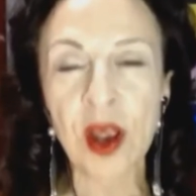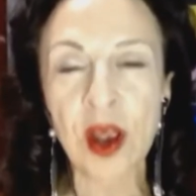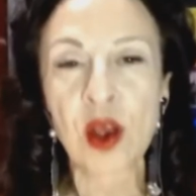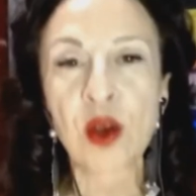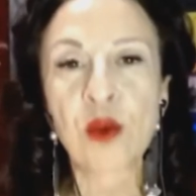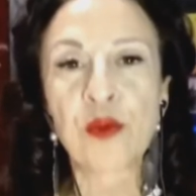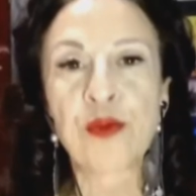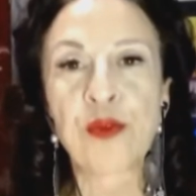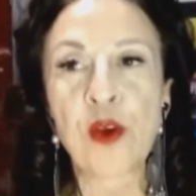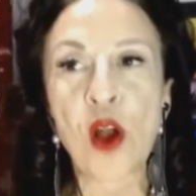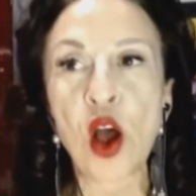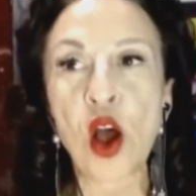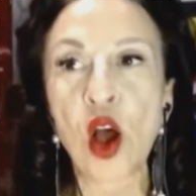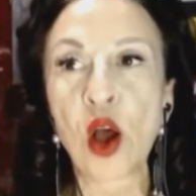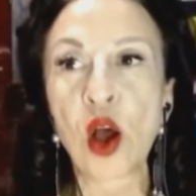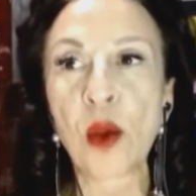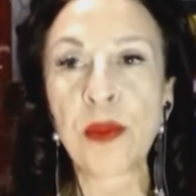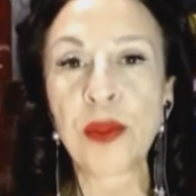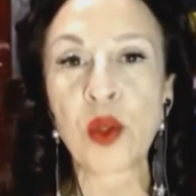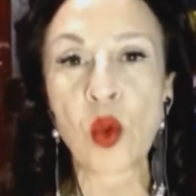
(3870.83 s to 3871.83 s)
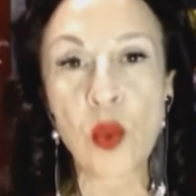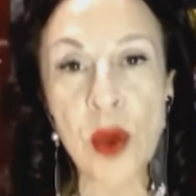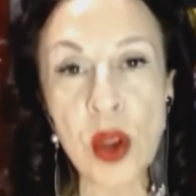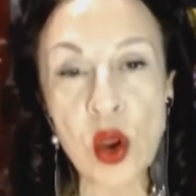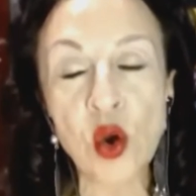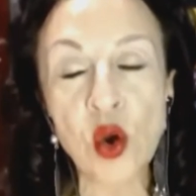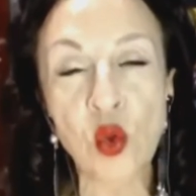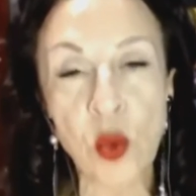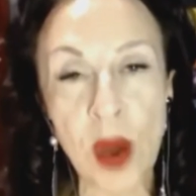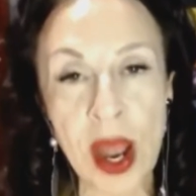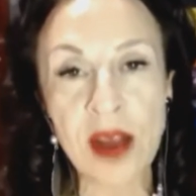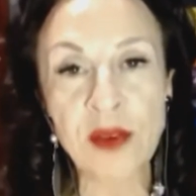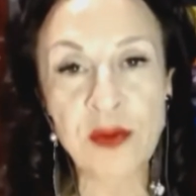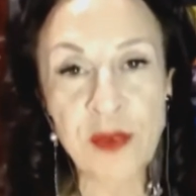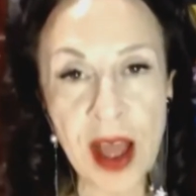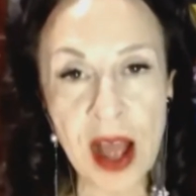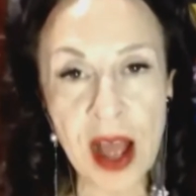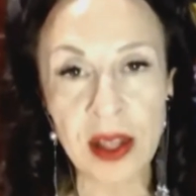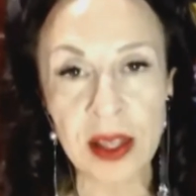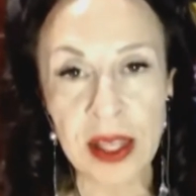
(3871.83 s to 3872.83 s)
from the Rio Grande
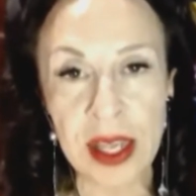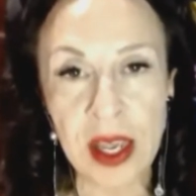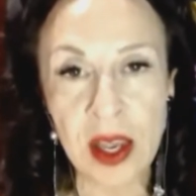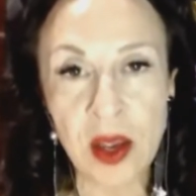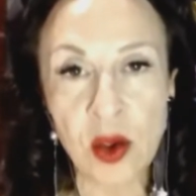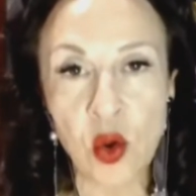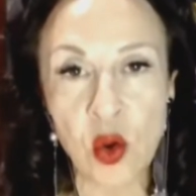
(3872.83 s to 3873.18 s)
Valley,